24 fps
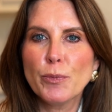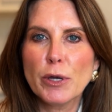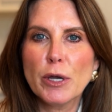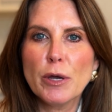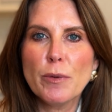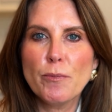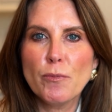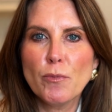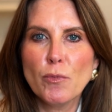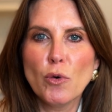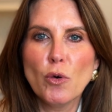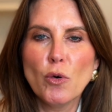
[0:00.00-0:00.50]

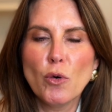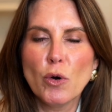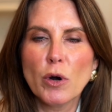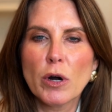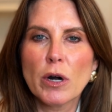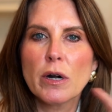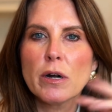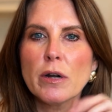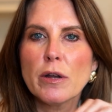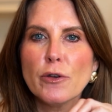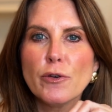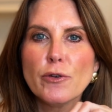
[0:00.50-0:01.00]
bit
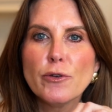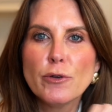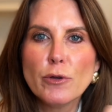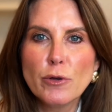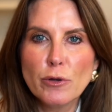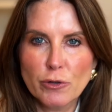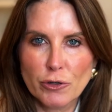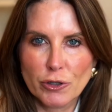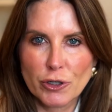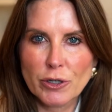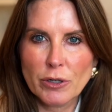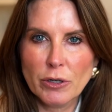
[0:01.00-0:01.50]
more
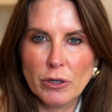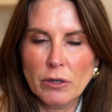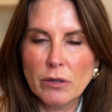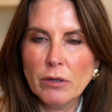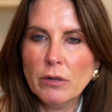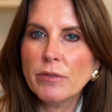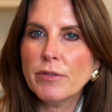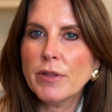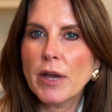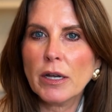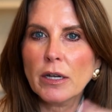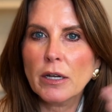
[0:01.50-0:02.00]

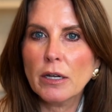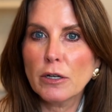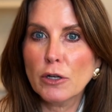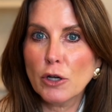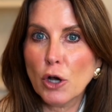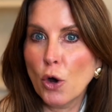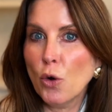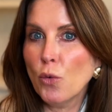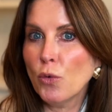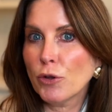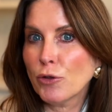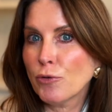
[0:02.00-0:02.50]
neutral, that can
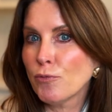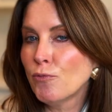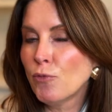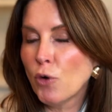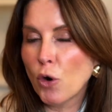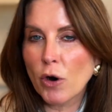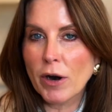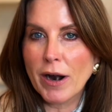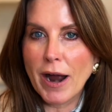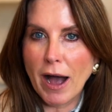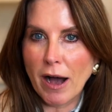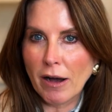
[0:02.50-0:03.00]
go with
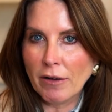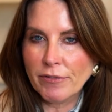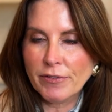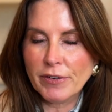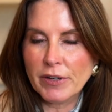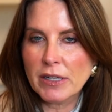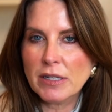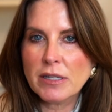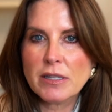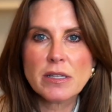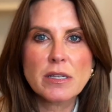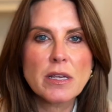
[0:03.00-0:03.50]
more
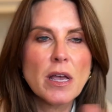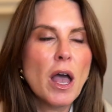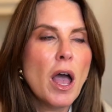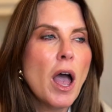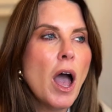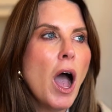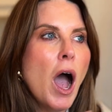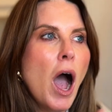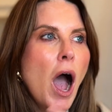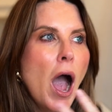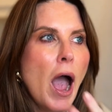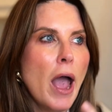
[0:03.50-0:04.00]
outfits.
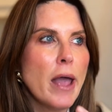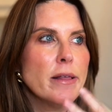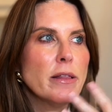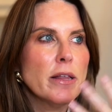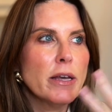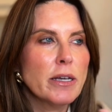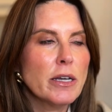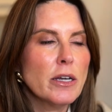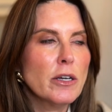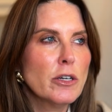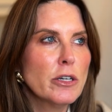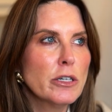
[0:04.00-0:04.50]
I
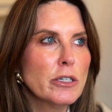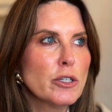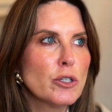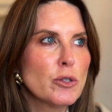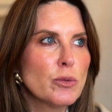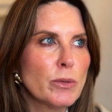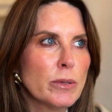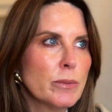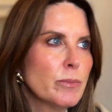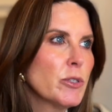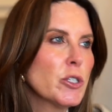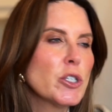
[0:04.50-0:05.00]
like a good
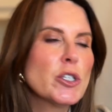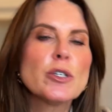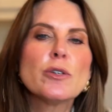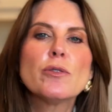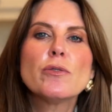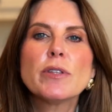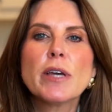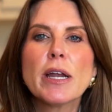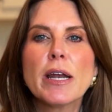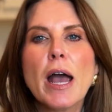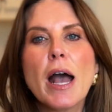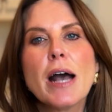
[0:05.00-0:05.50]

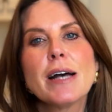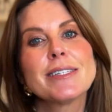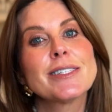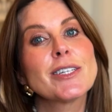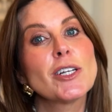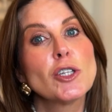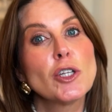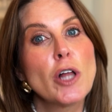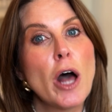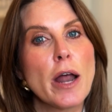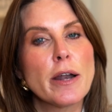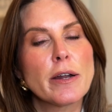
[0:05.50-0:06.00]
swimsuit that has a
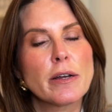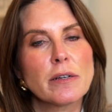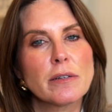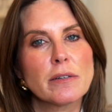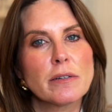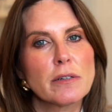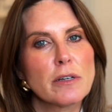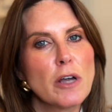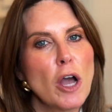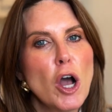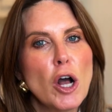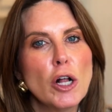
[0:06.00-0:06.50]
lot of
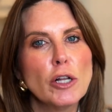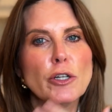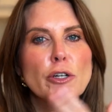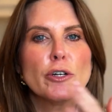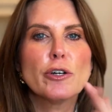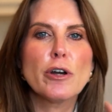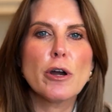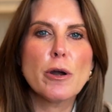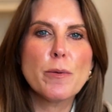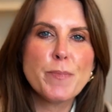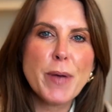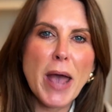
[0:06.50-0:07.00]

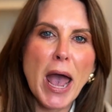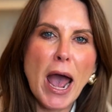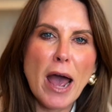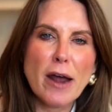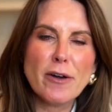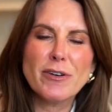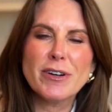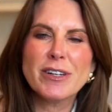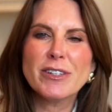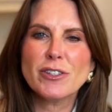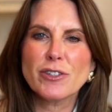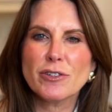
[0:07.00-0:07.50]
color or
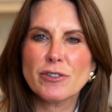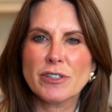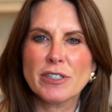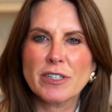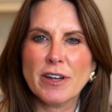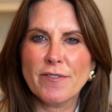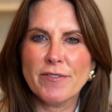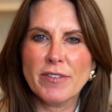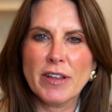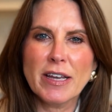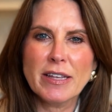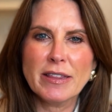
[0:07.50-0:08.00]
patterns or
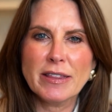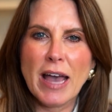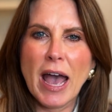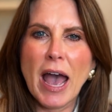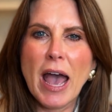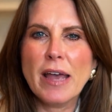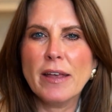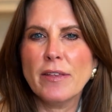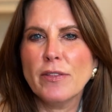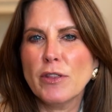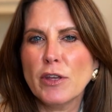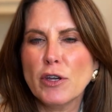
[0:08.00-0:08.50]
stuff like
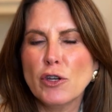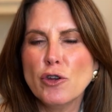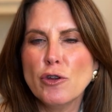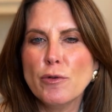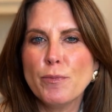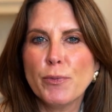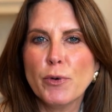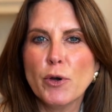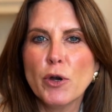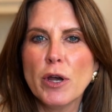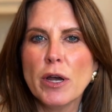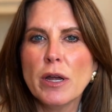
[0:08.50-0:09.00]
that, and then you
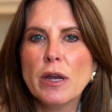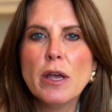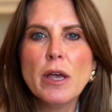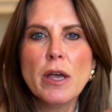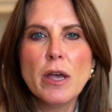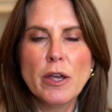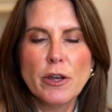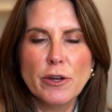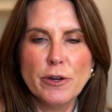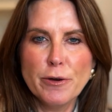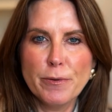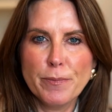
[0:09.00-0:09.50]
put
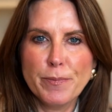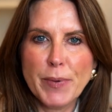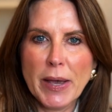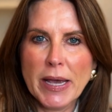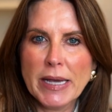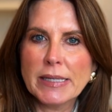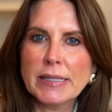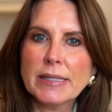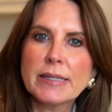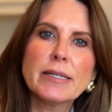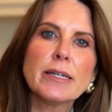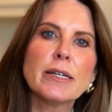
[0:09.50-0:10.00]
your
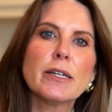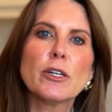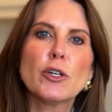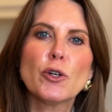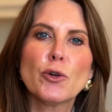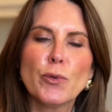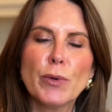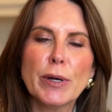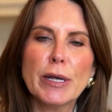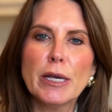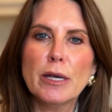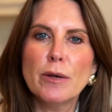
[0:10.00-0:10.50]
basic
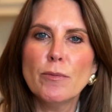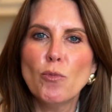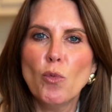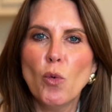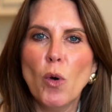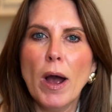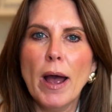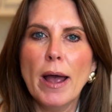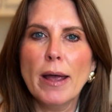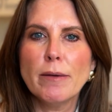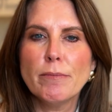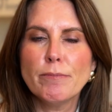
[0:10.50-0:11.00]
cream,
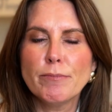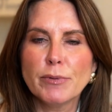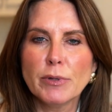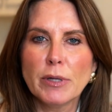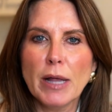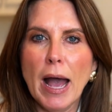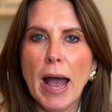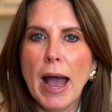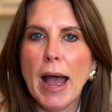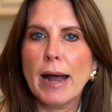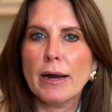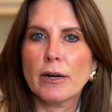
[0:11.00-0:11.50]
white,
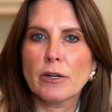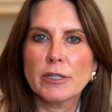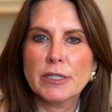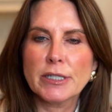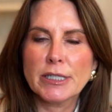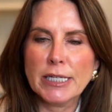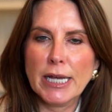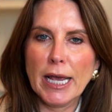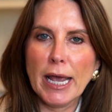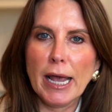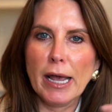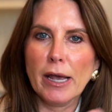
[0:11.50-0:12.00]
black, or
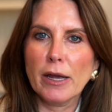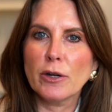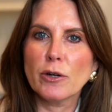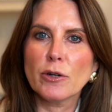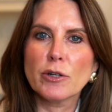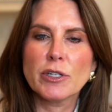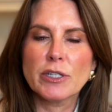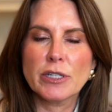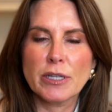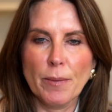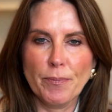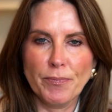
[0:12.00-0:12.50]
tan
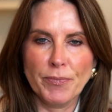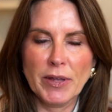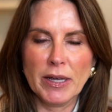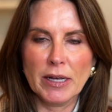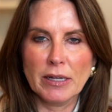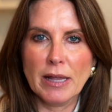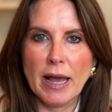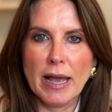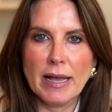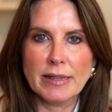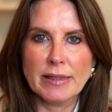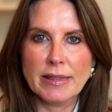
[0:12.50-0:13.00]
or something
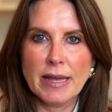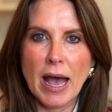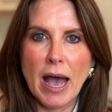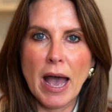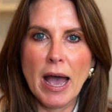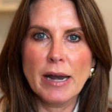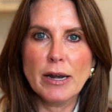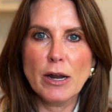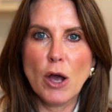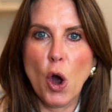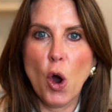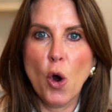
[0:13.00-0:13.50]
like
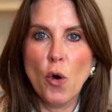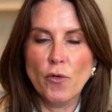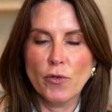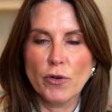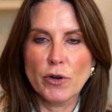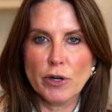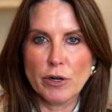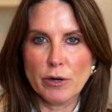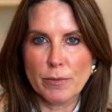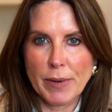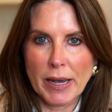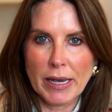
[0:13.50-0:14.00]
that over
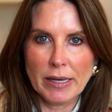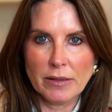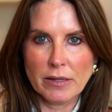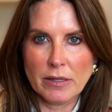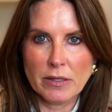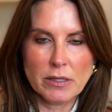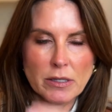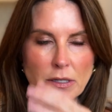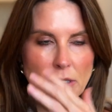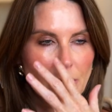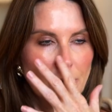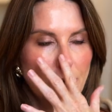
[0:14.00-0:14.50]
your
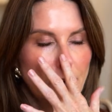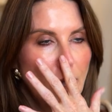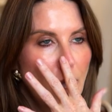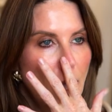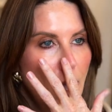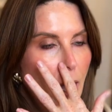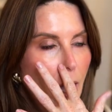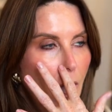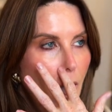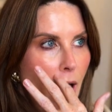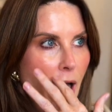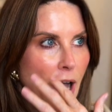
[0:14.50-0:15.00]
bathing suit.
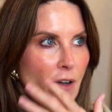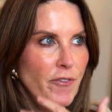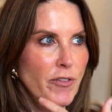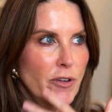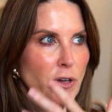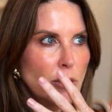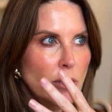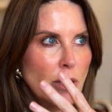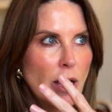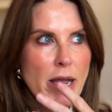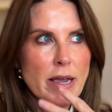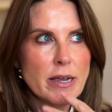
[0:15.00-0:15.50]
I
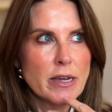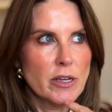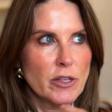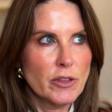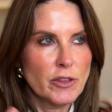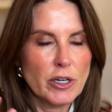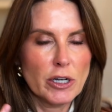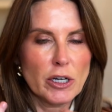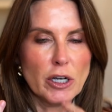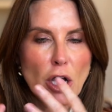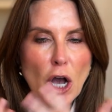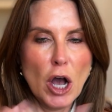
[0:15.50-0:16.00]
feel like
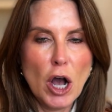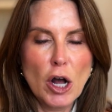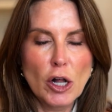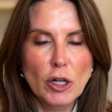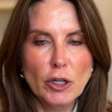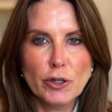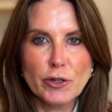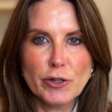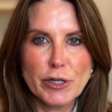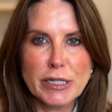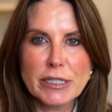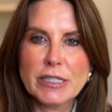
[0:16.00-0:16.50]
the
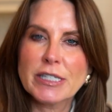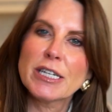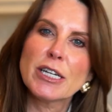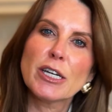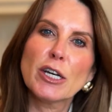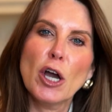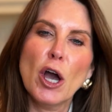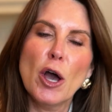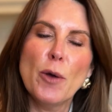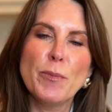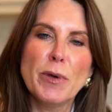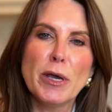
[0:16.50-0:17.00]
color needs to
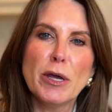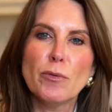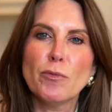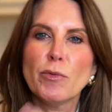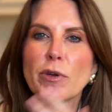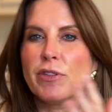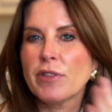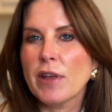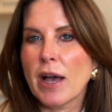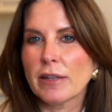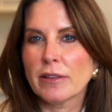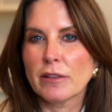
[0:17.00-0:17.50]
come in
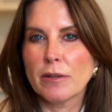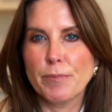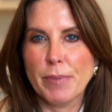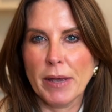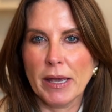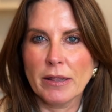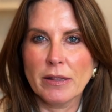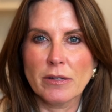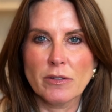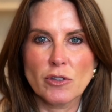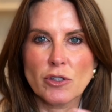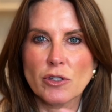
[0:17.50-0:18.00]
with like the
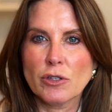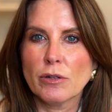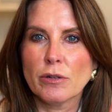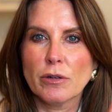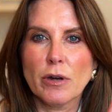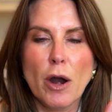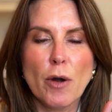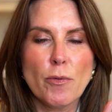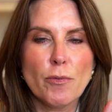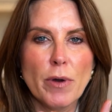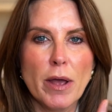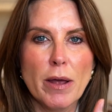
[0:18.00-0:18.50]
bathing suit,
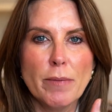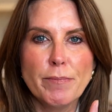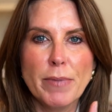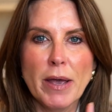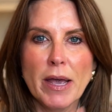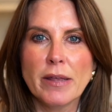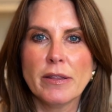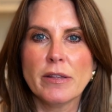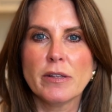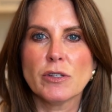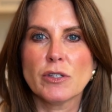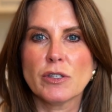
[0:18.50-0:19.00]
a red
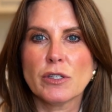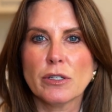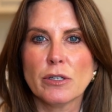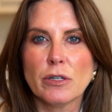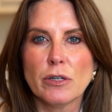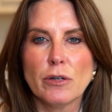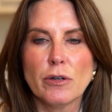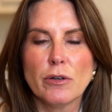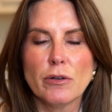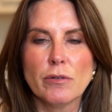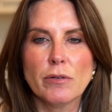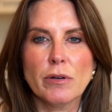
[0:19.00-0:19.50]
bathing
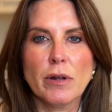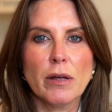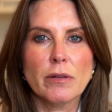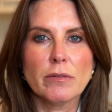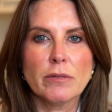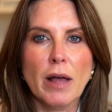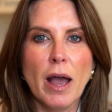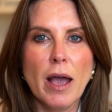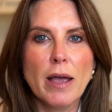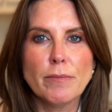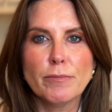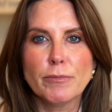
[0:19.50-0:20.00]
suit, a
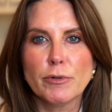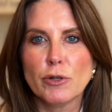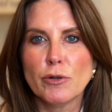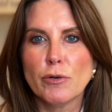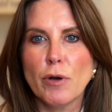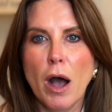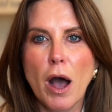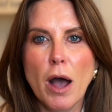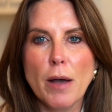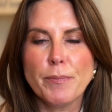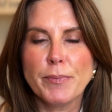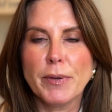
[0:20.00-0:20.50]
light blue,
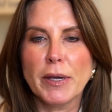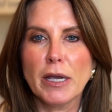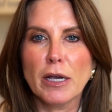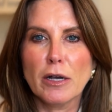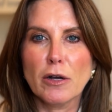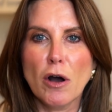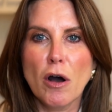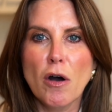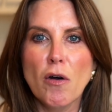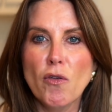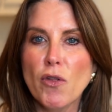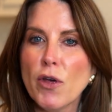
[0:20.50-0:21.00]
hot pink,
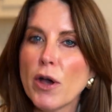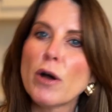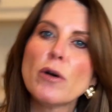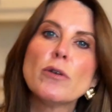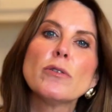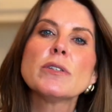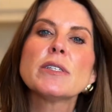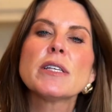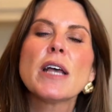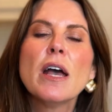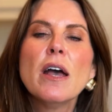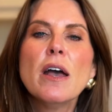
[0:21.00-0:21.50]
all
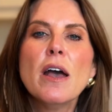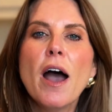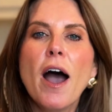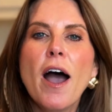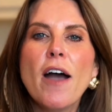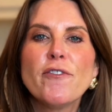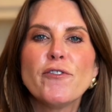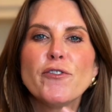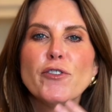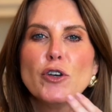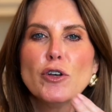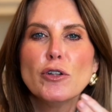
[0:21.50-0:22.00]
those.
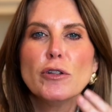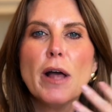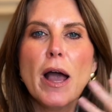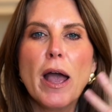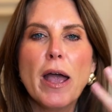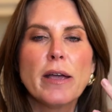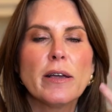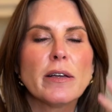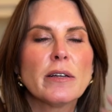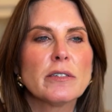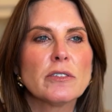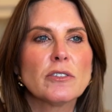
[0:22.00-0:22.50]
I feel
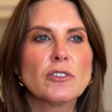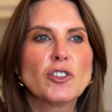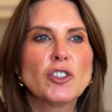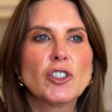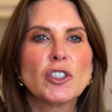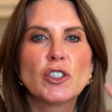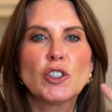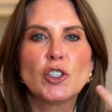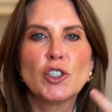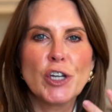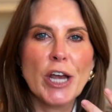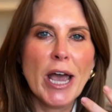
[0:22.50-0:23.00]
like
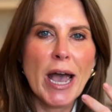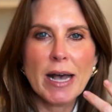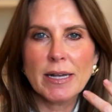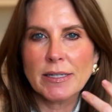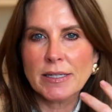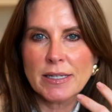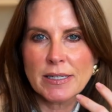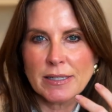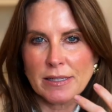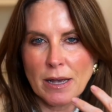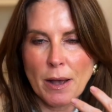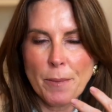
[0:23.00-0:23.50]
just
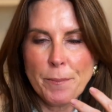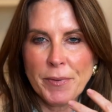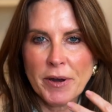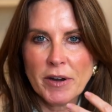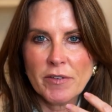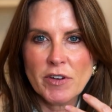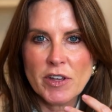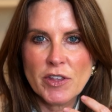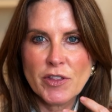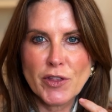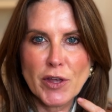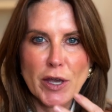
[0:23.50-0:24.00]
jazzes up
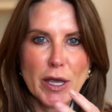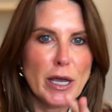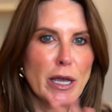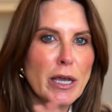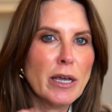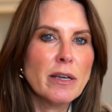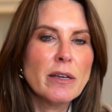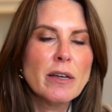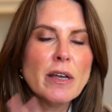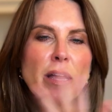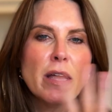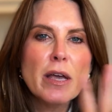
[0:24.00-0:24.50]

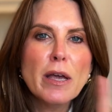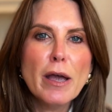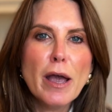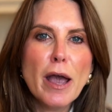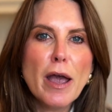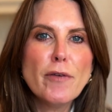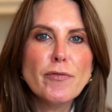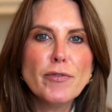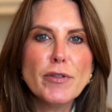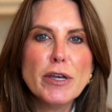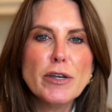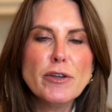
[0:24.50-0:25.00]
everything,
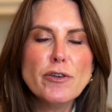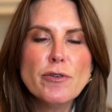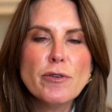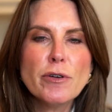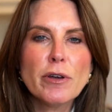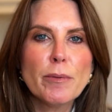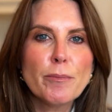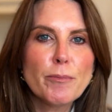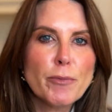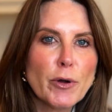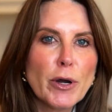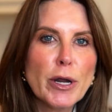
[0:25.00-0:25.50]
and then you
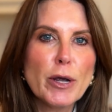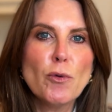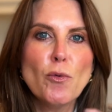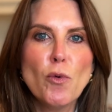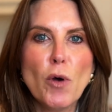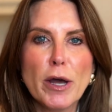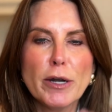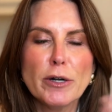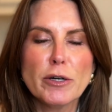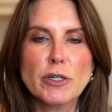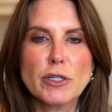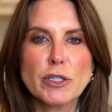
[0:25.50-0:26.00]
can bring
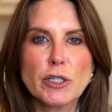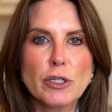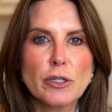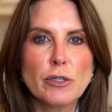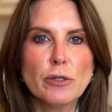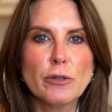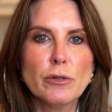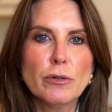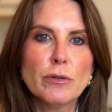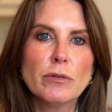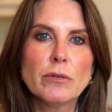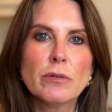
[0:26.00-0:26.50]
1 or
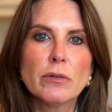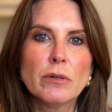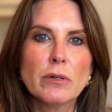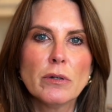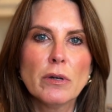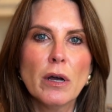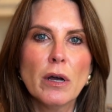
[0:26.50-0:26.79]
2